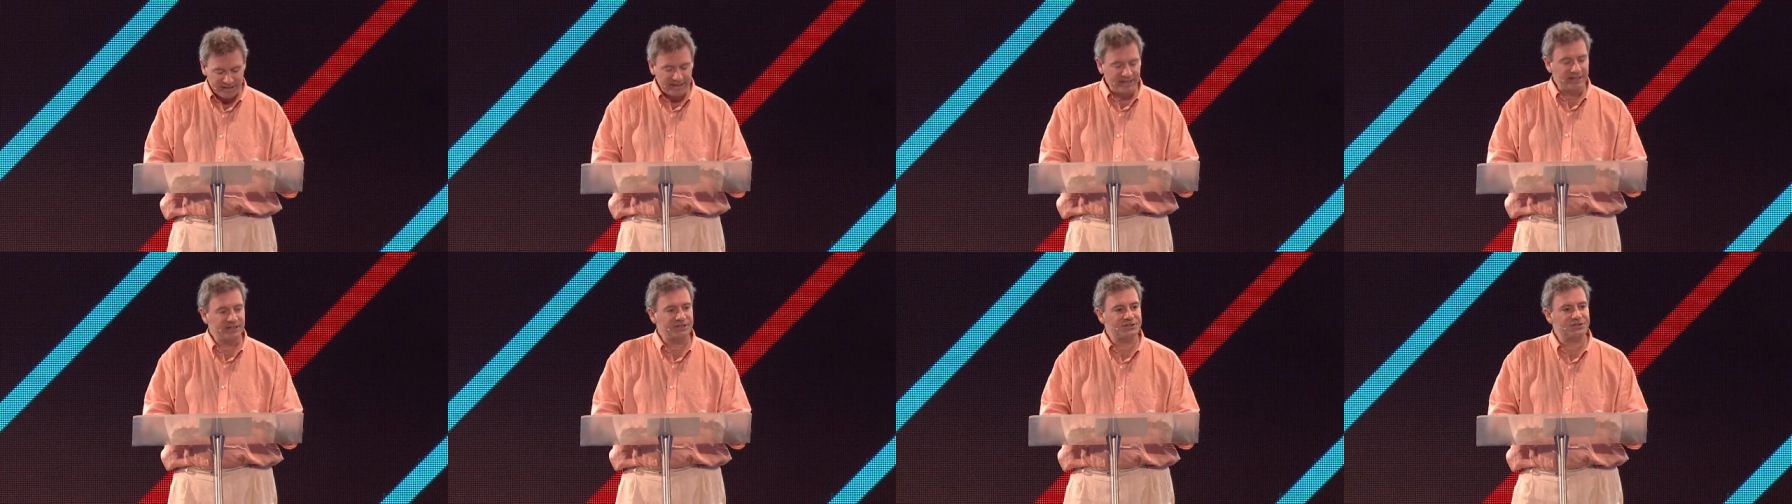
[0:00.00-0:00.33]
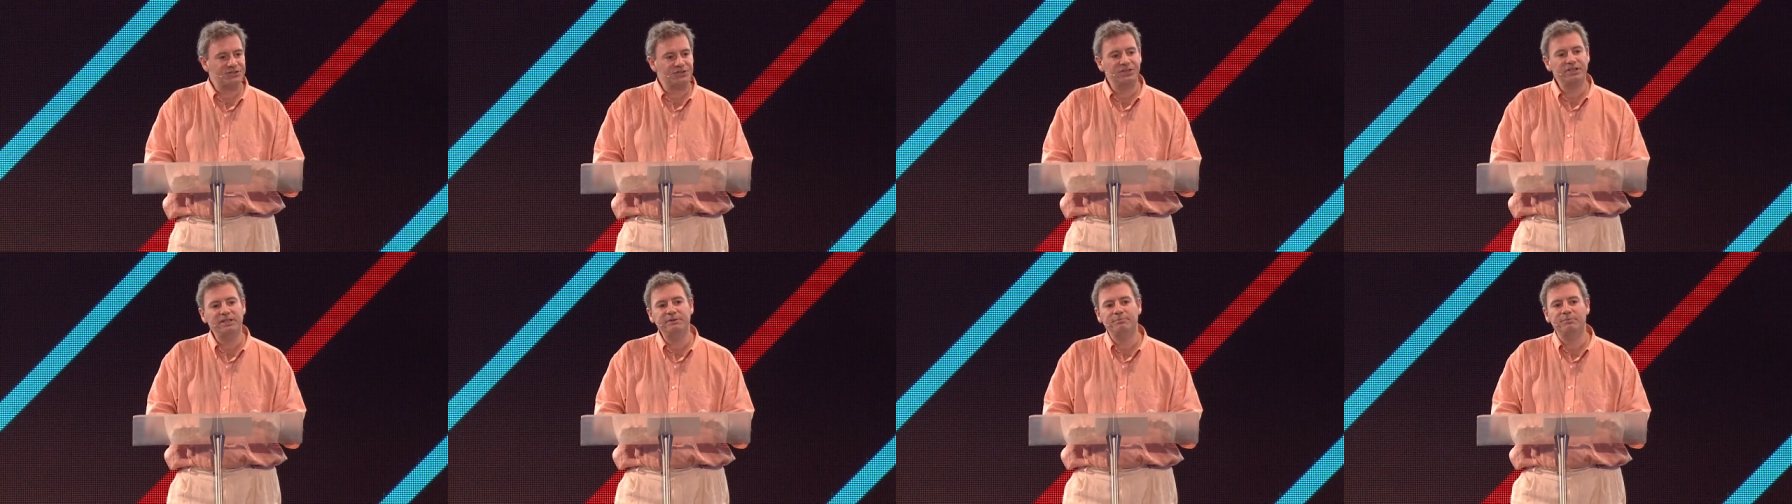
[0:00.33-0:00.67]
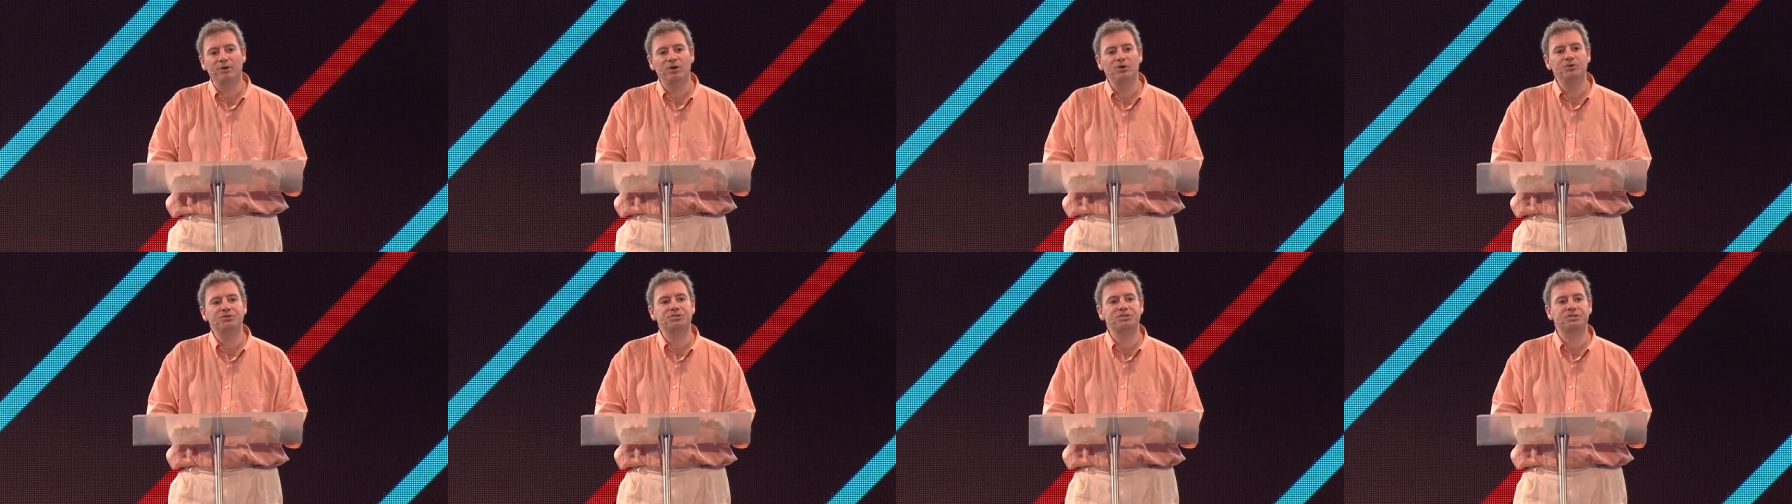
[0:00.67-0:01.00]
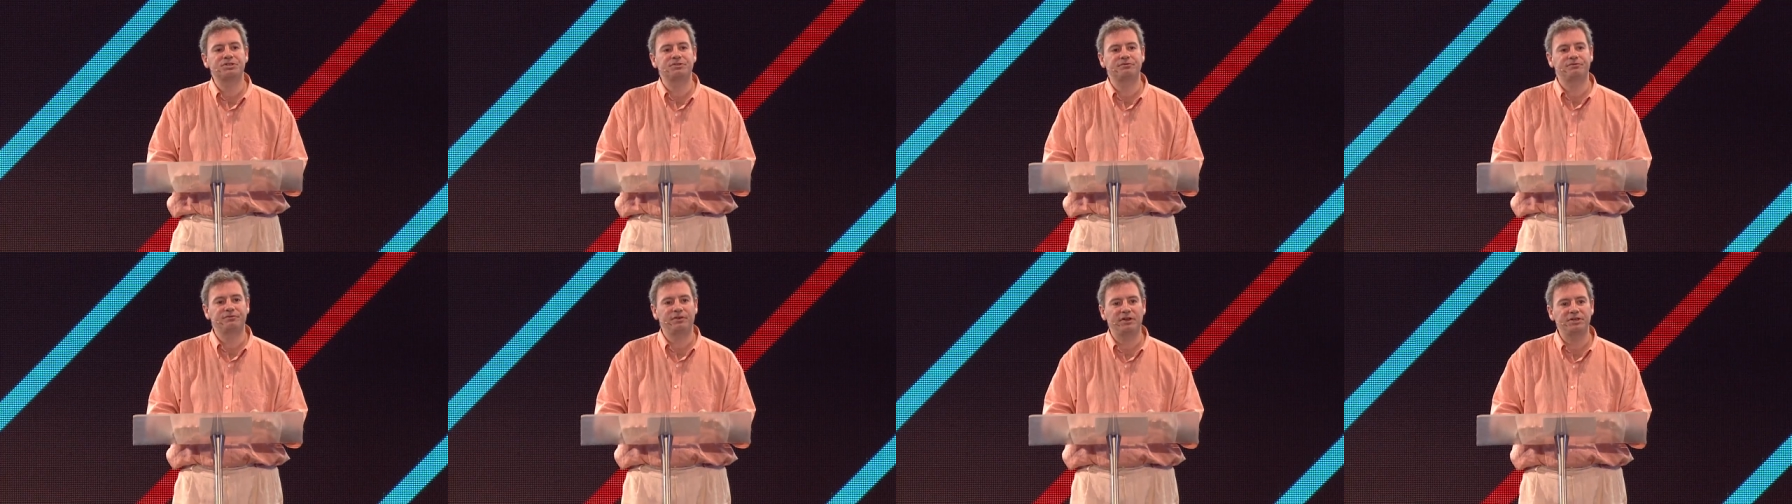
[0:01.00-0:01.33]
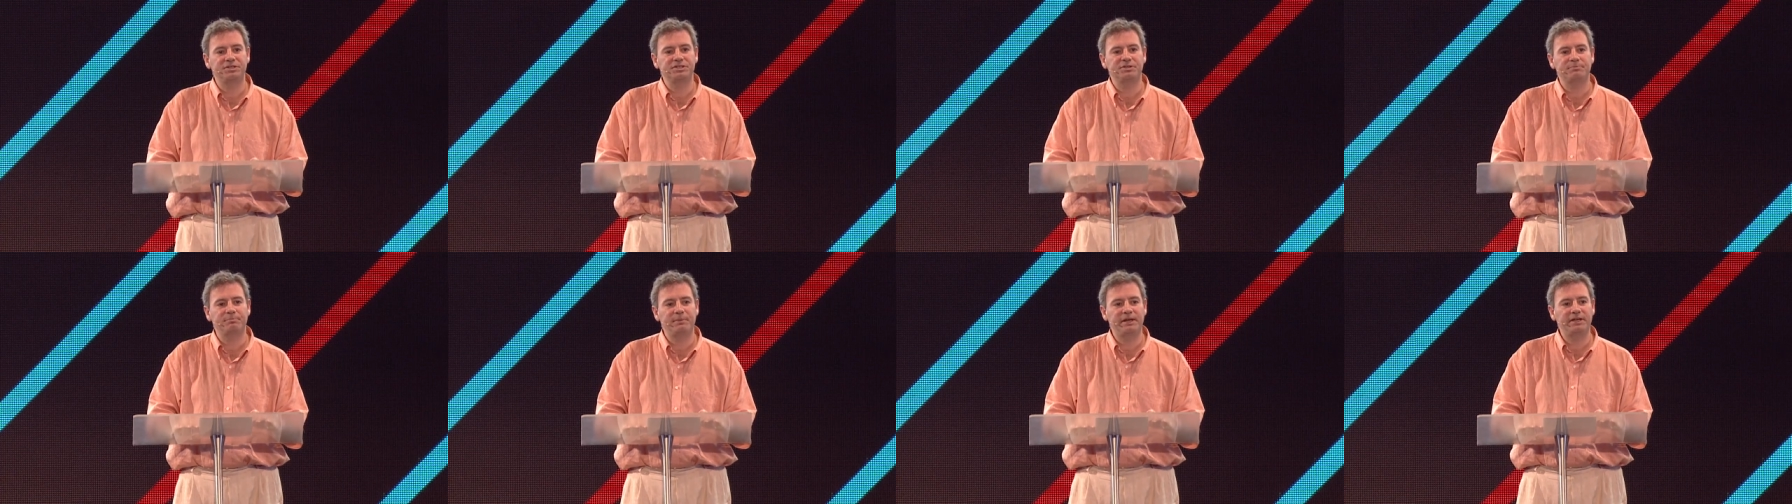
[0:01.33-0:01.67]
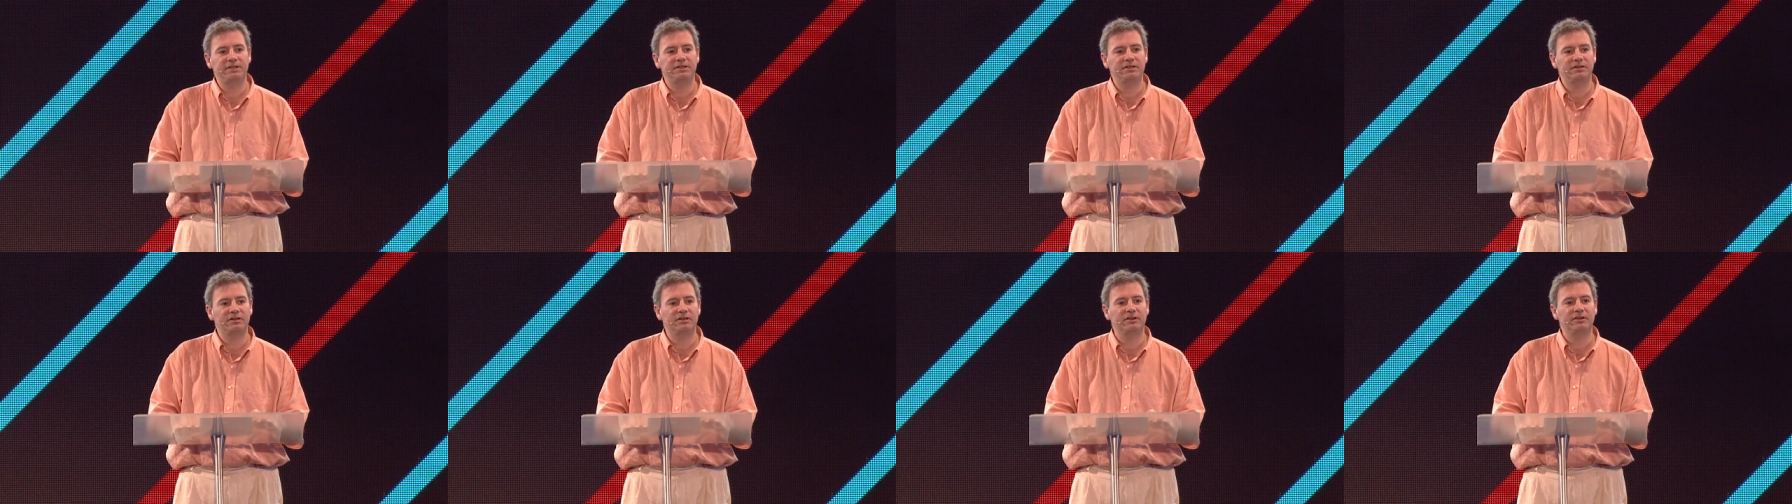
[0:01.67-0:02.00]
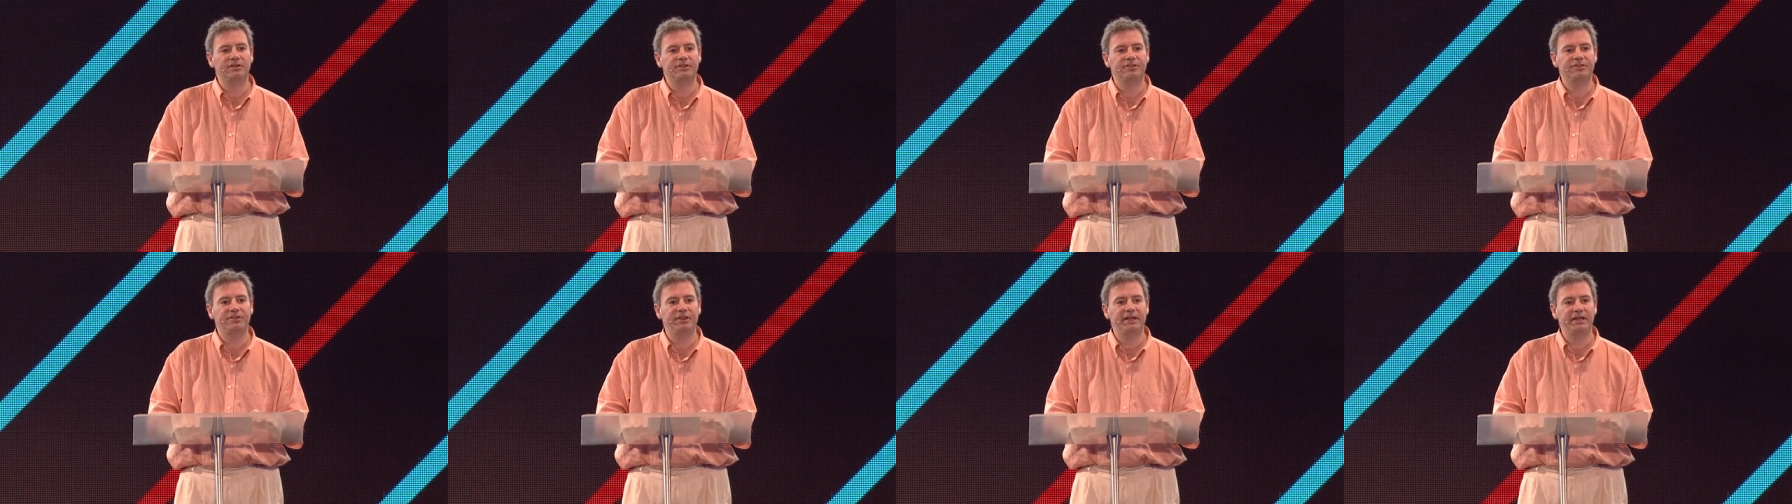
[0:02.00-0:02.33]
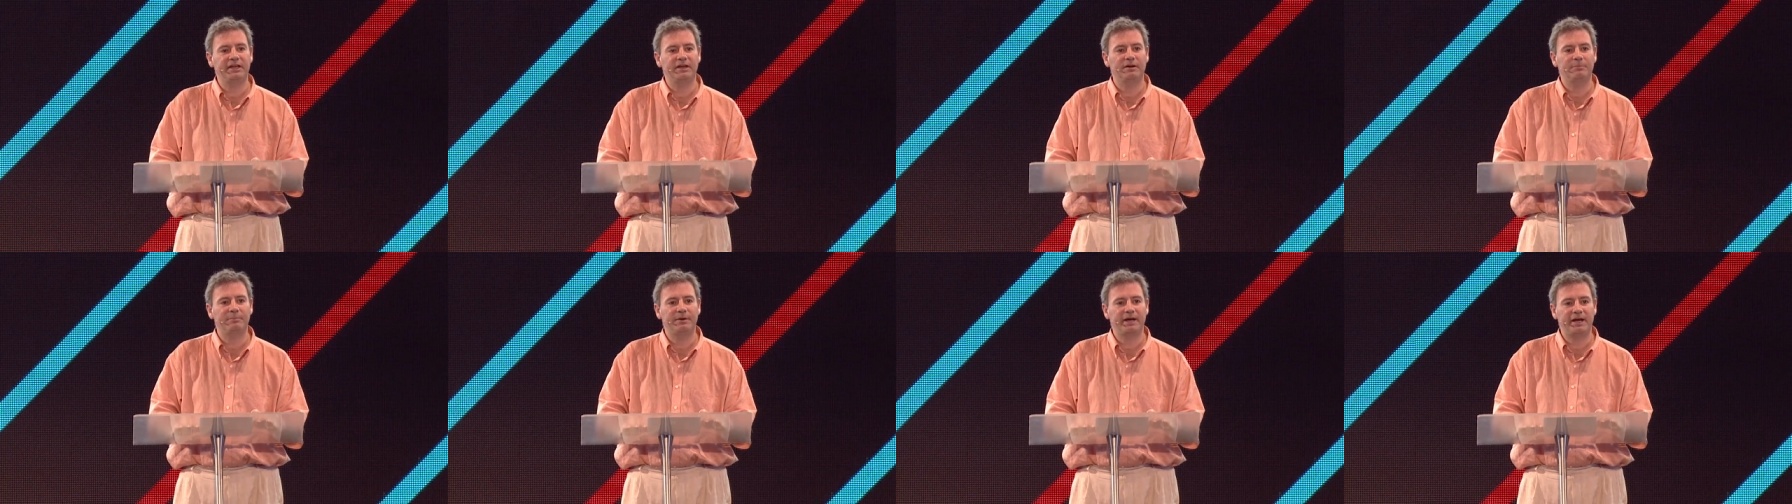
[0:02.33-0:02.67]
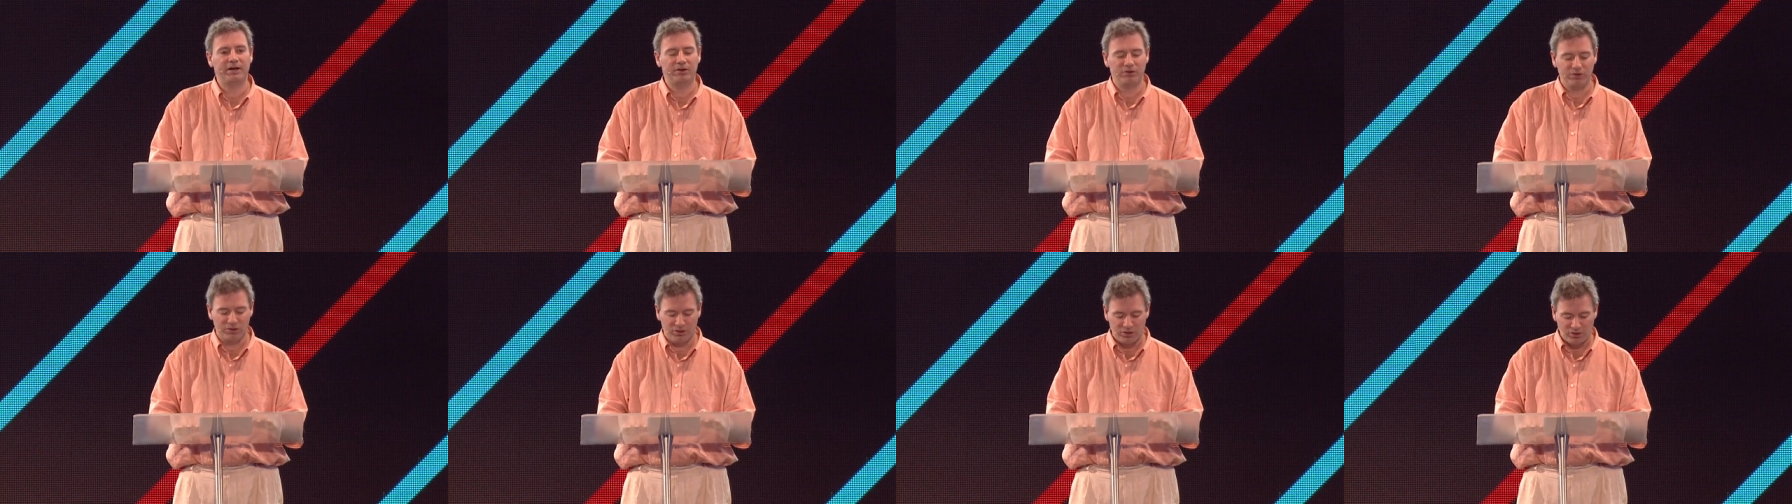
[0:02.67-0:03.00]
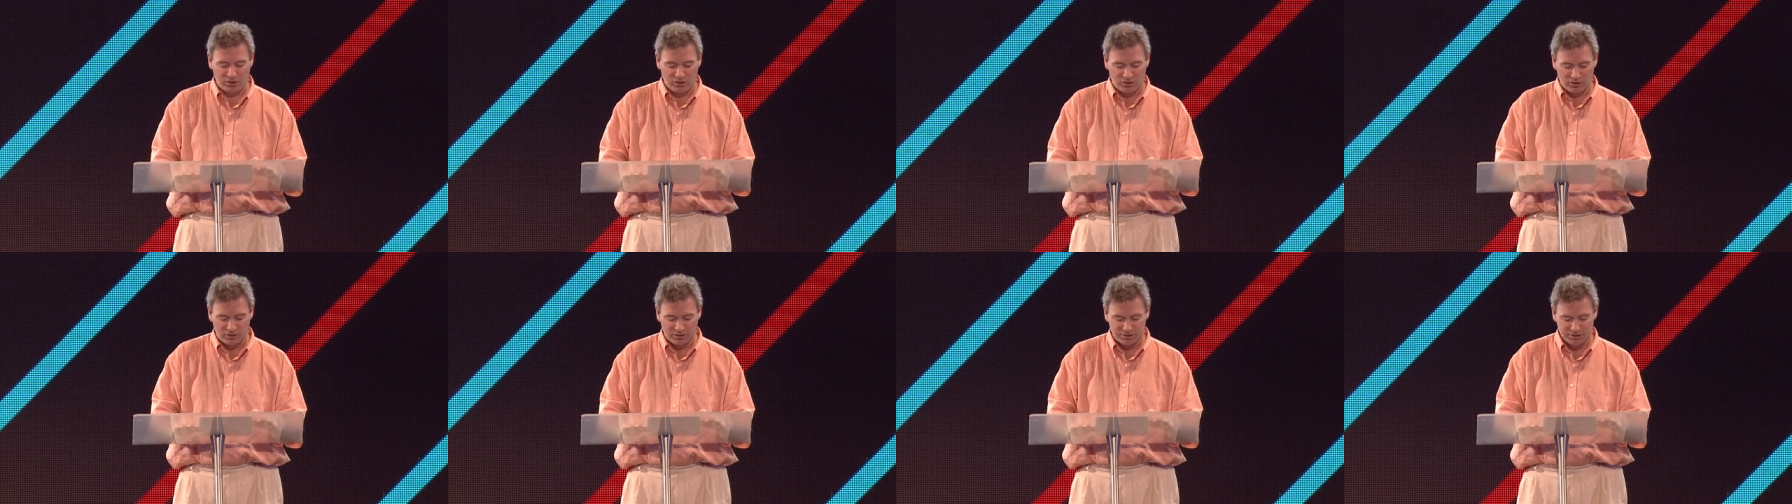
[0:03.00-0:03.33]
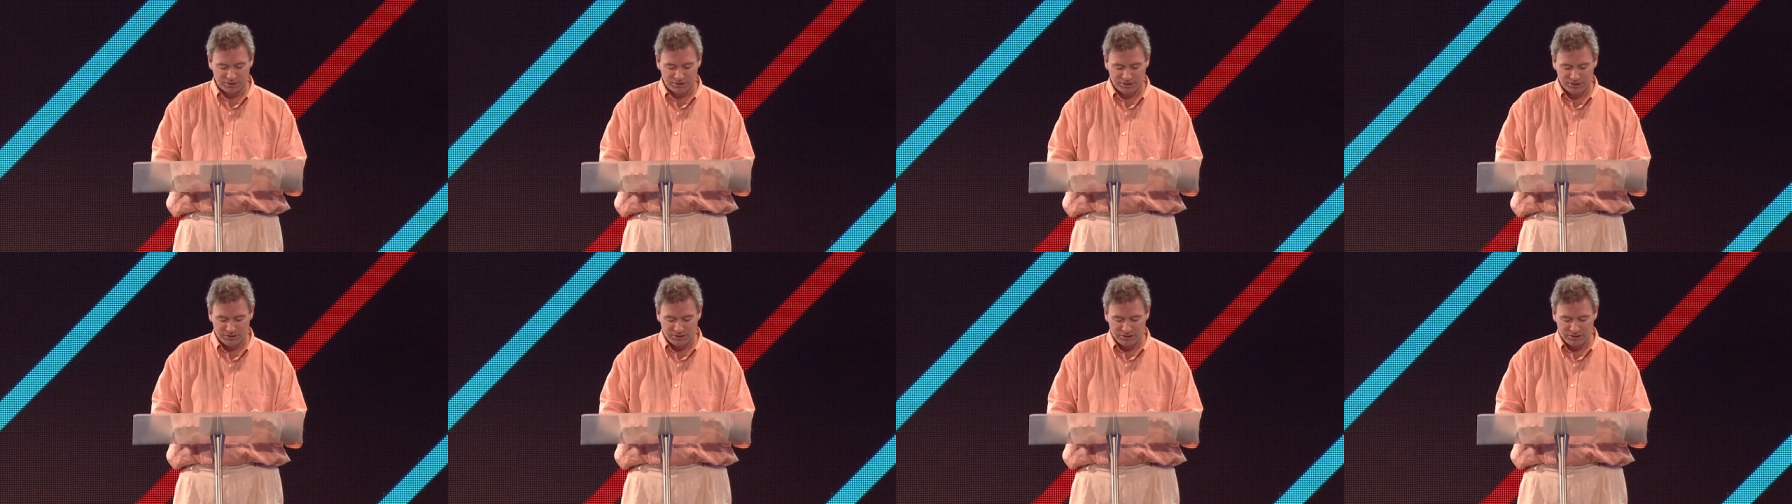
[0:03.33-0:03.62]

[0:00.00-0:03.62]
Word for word: is the most fundamental thing about God.